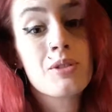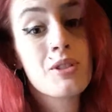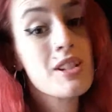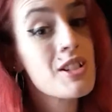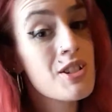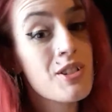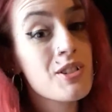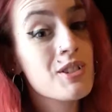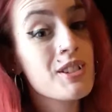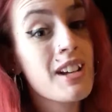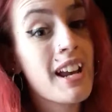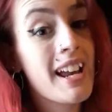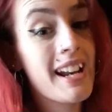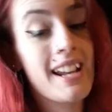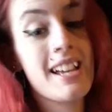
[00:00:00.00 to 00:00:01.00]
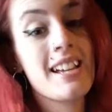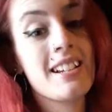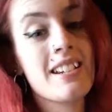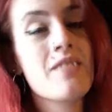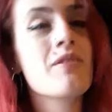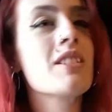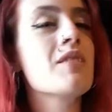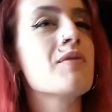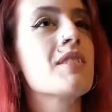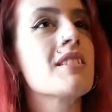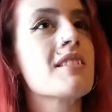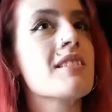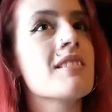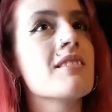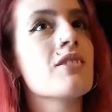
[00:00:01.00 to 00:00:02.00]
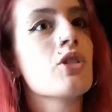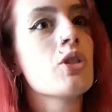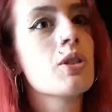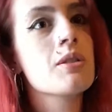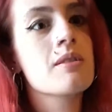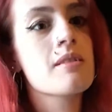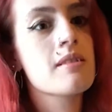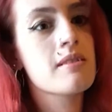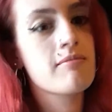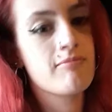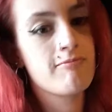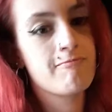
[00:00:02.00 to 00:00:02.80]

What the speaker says: creature in it, even if it looks